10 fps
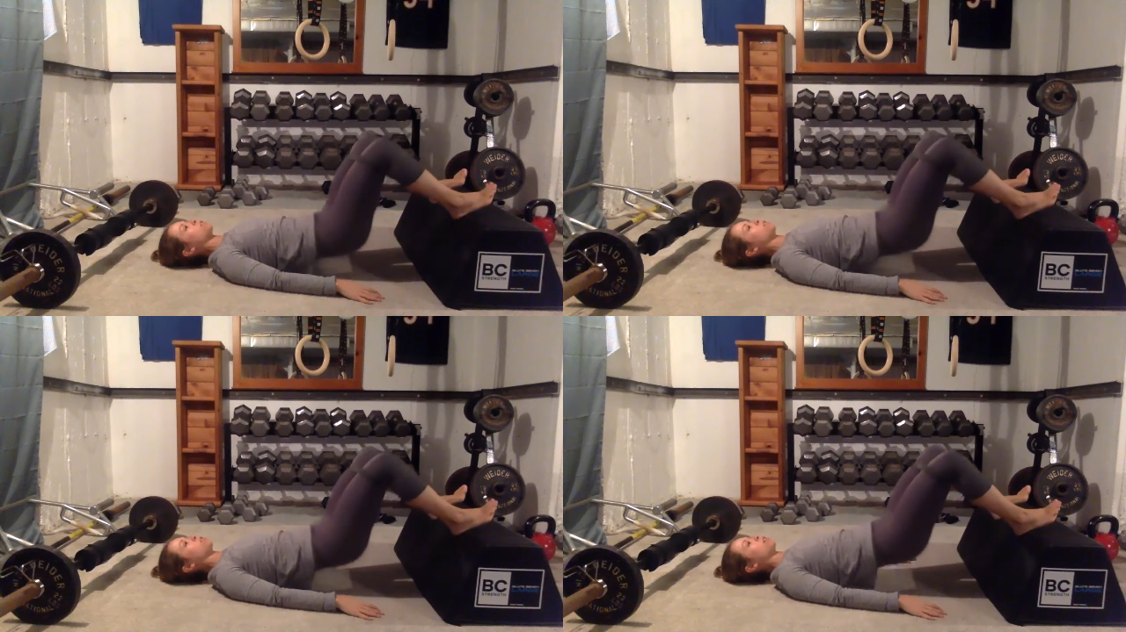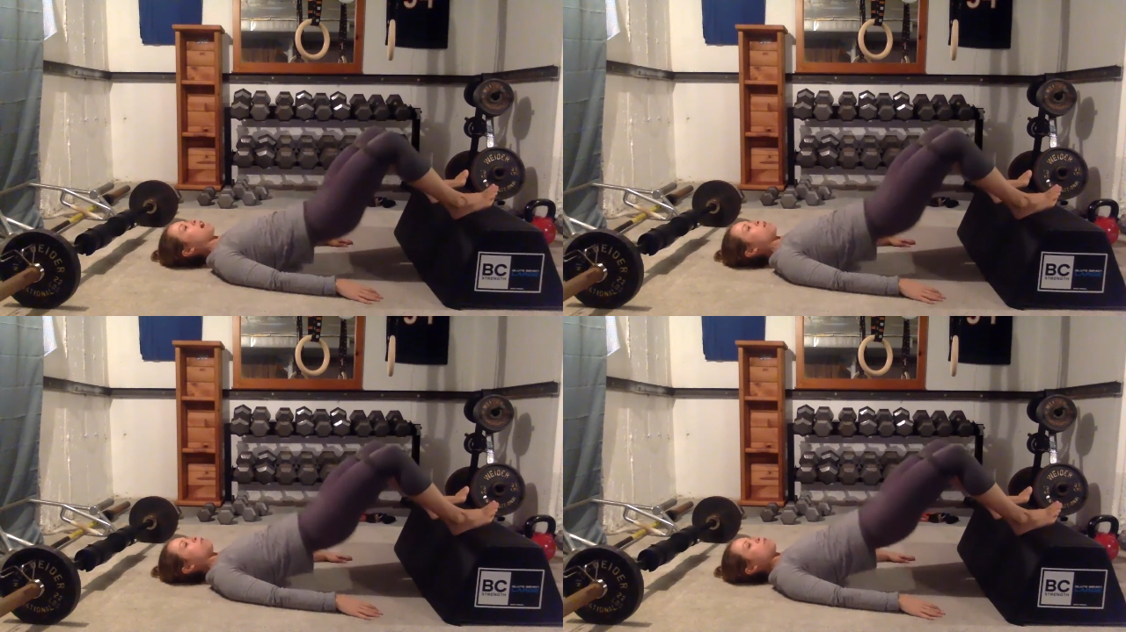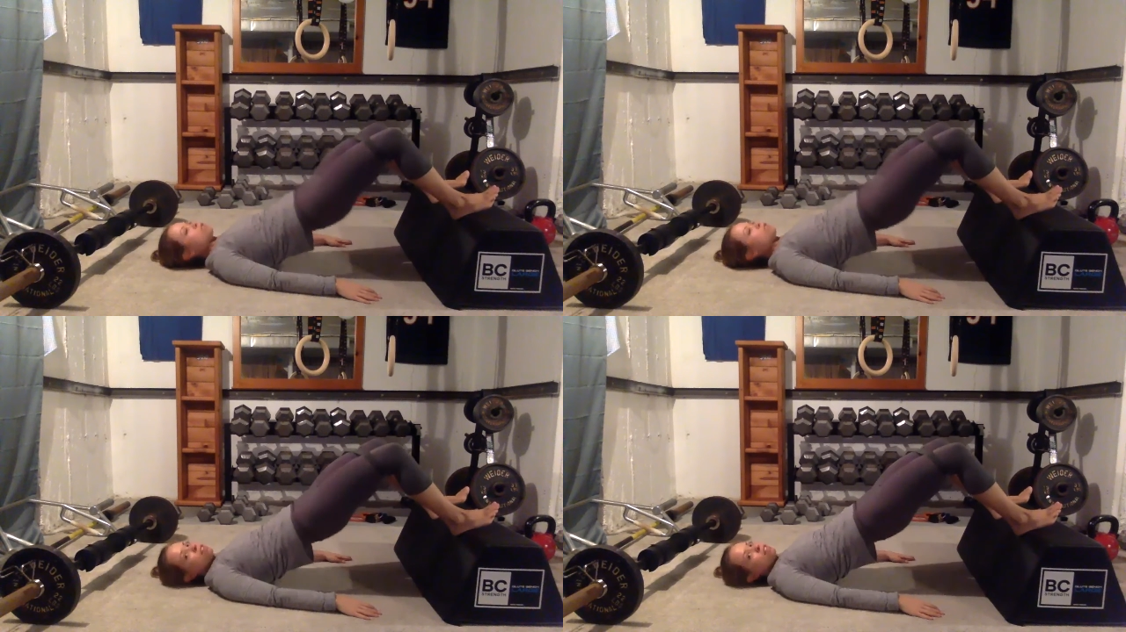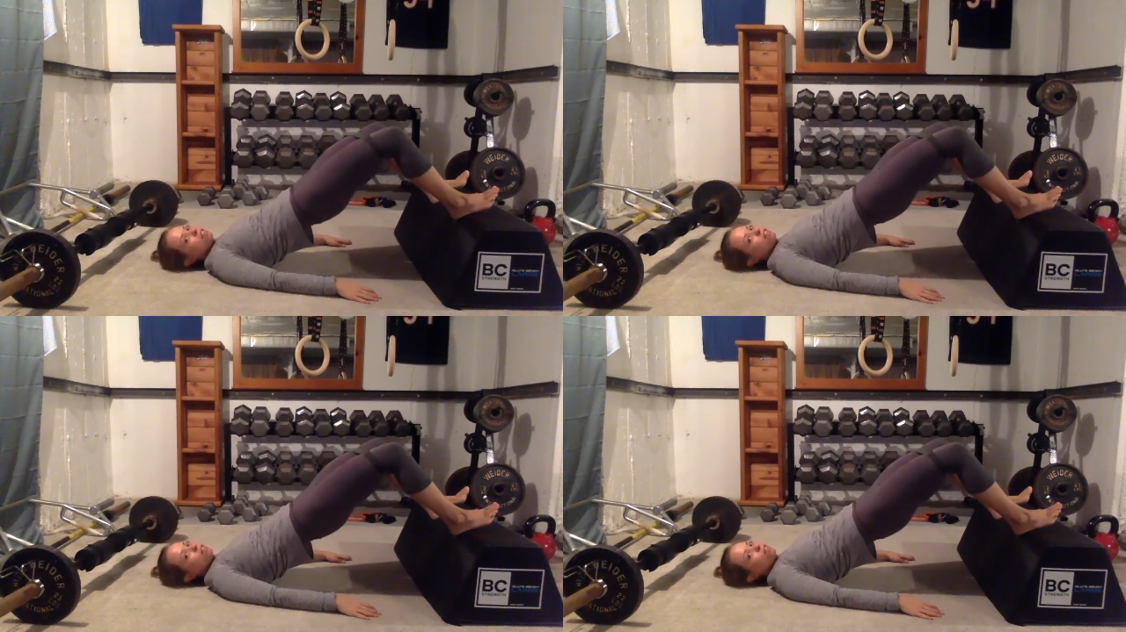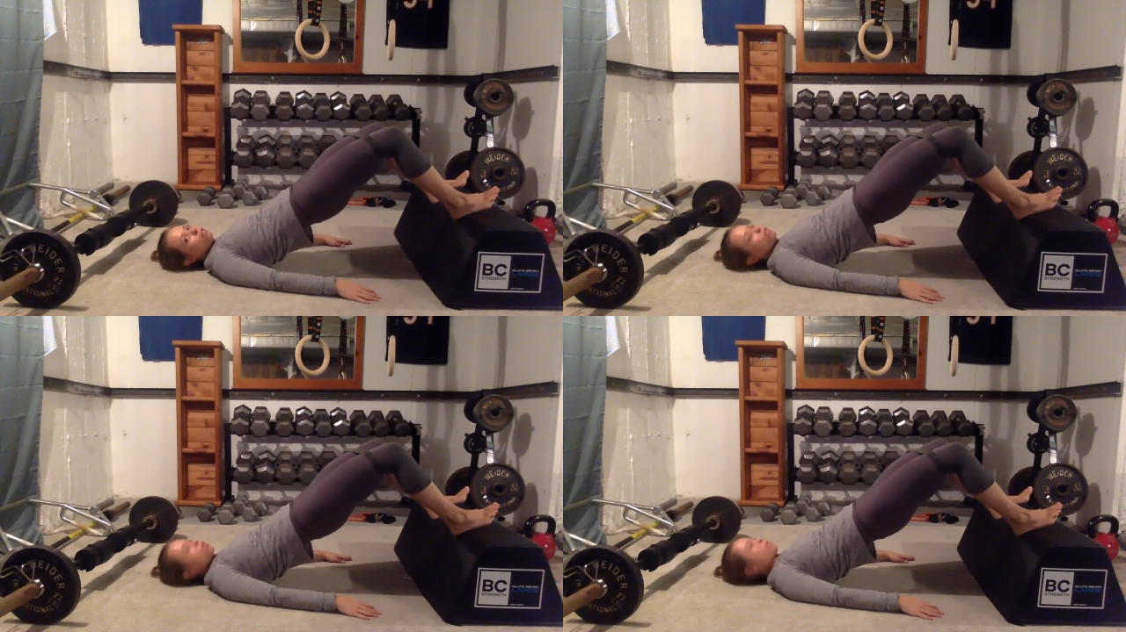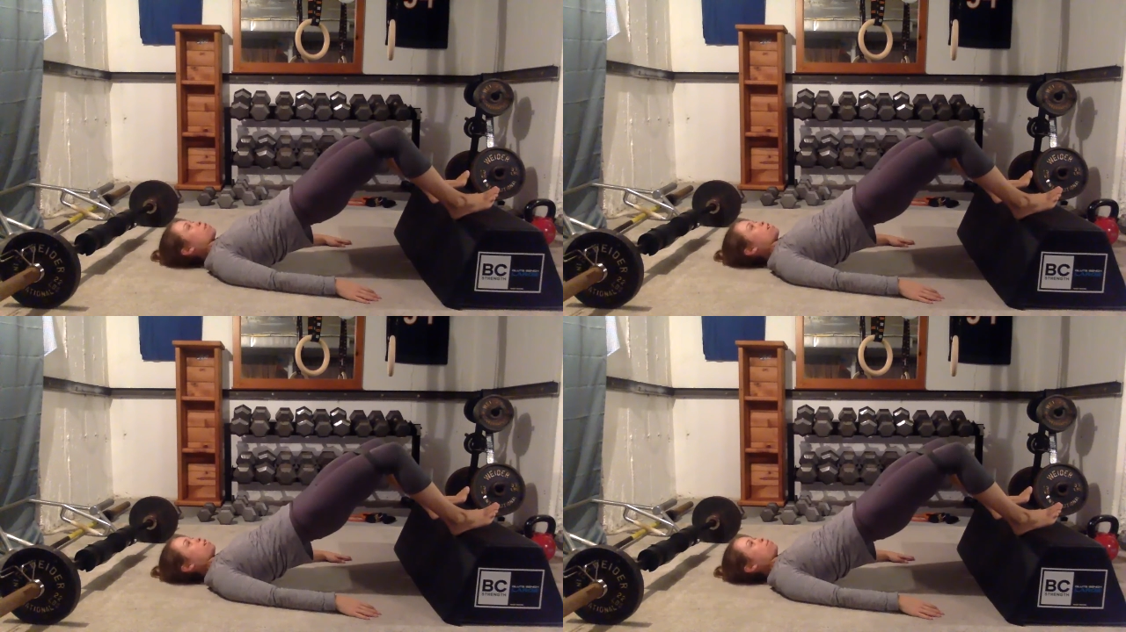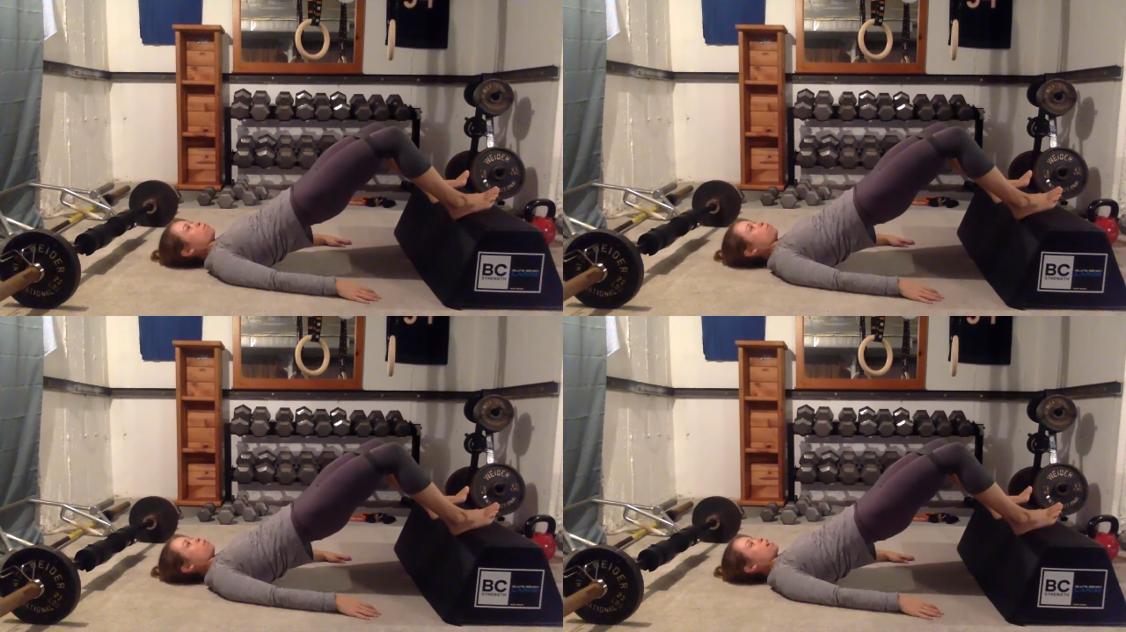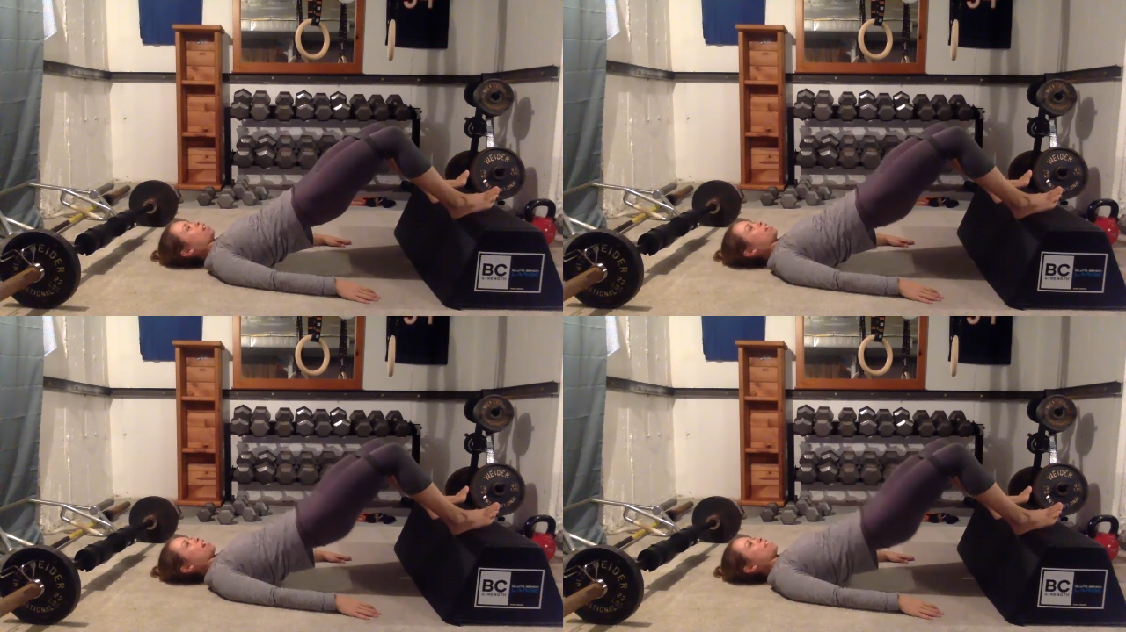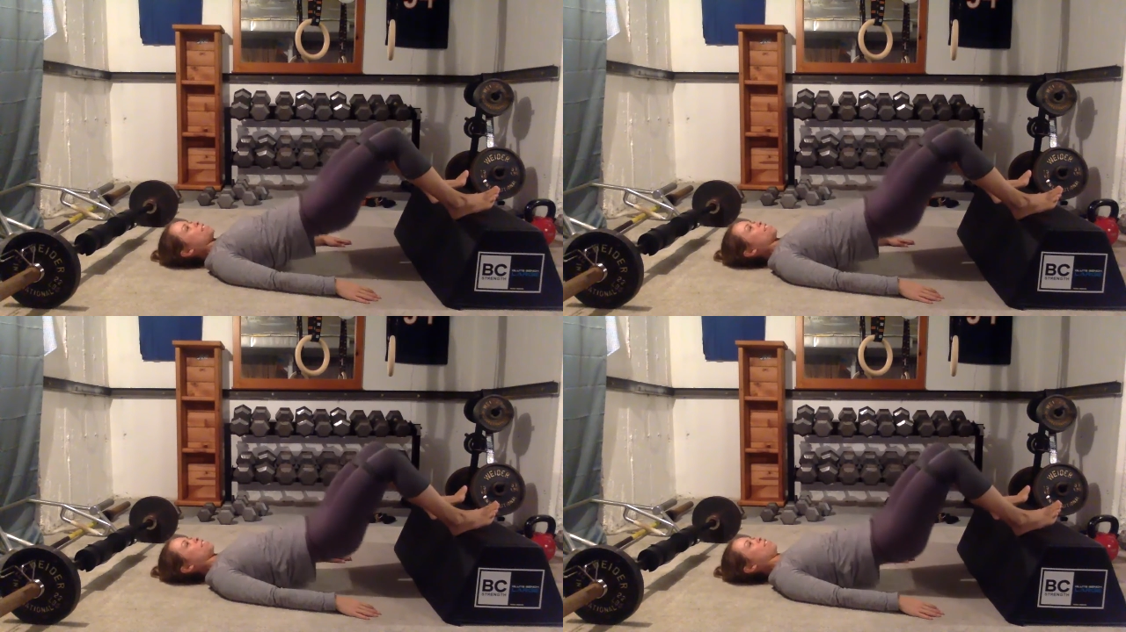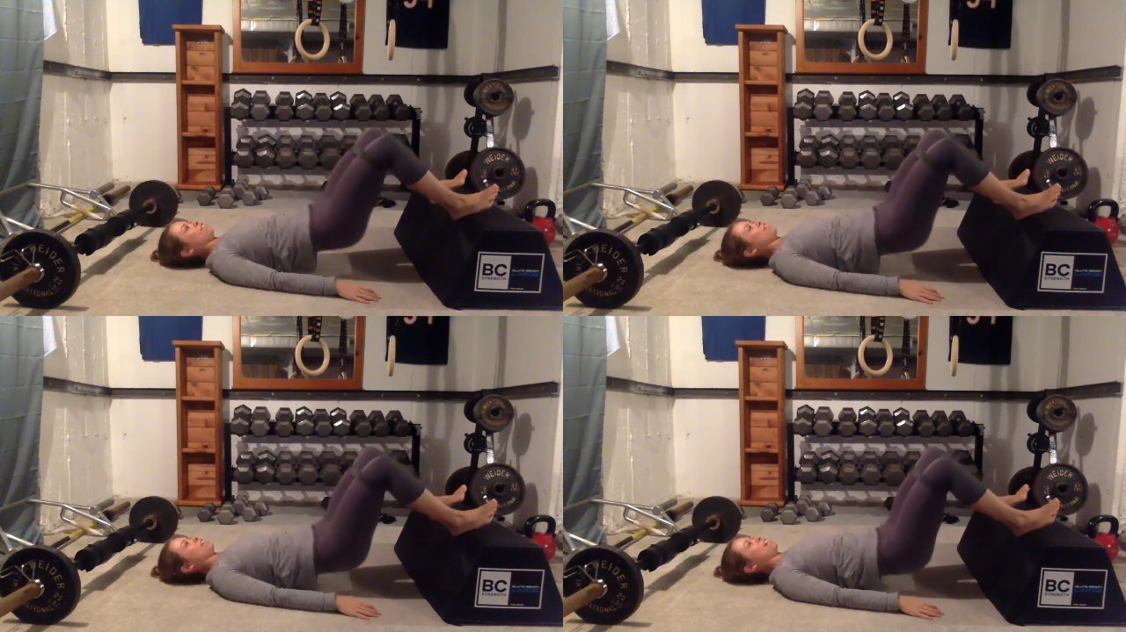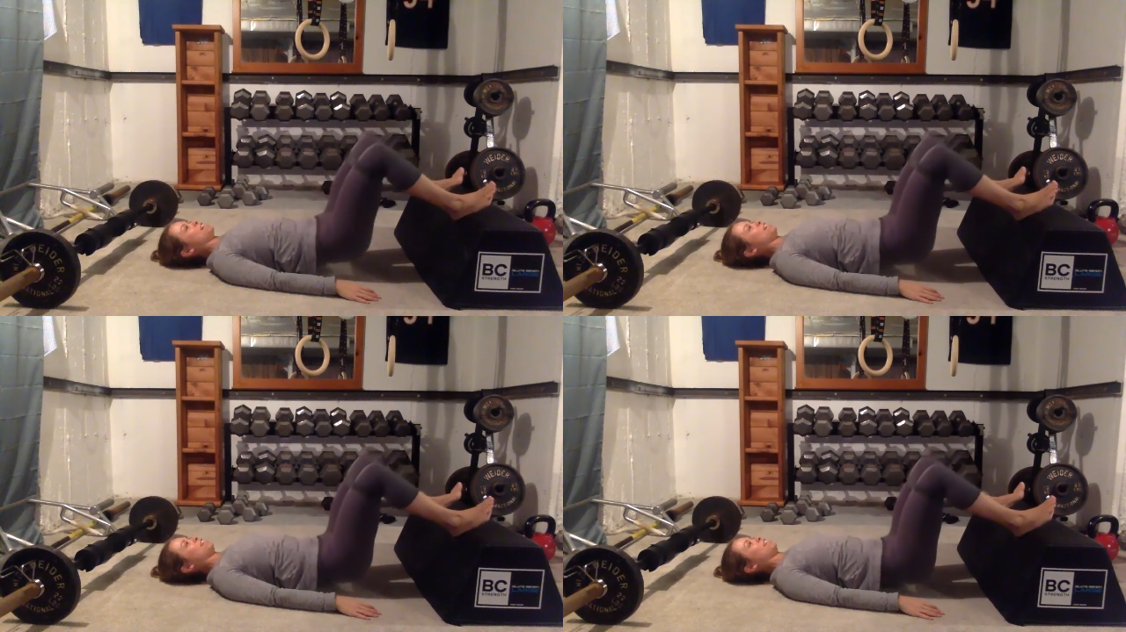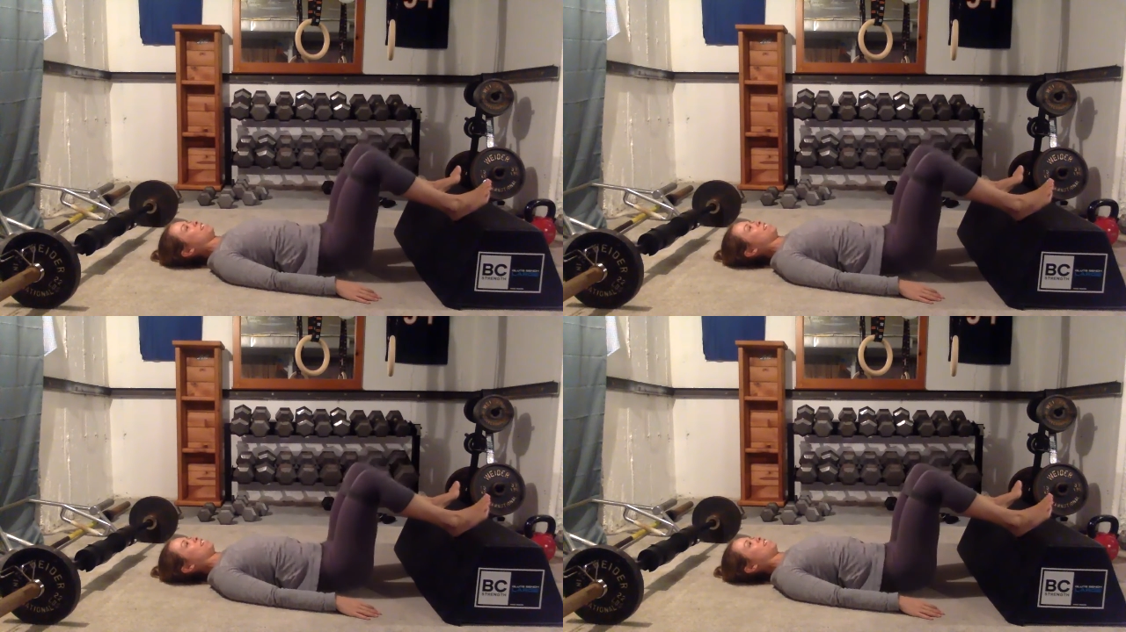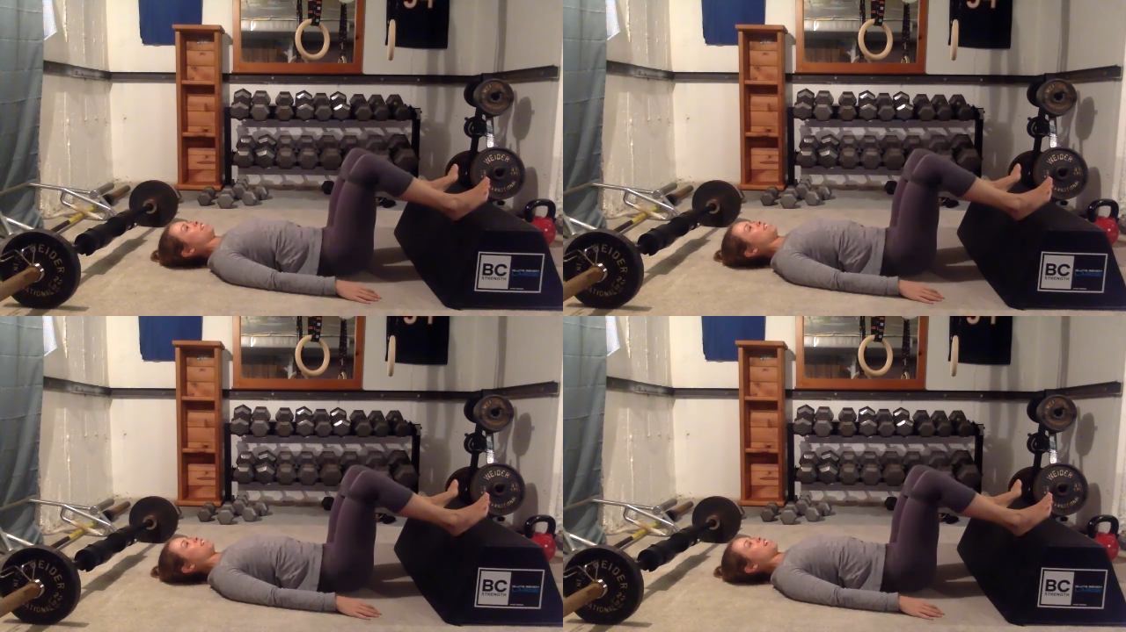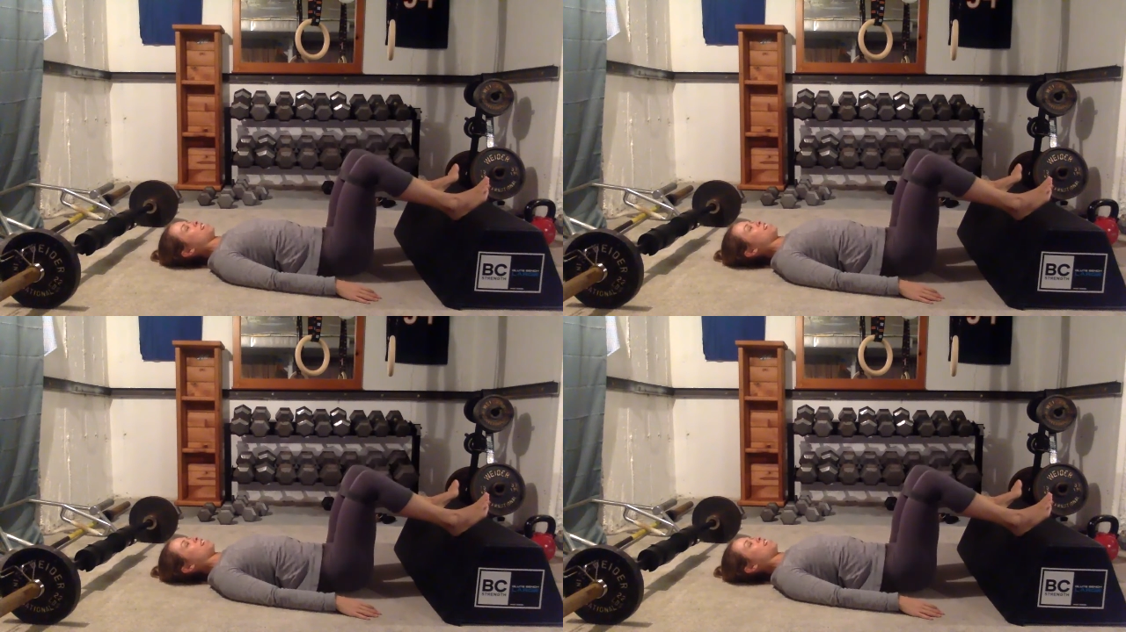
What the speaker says: No face is visible, so there are no lips to read.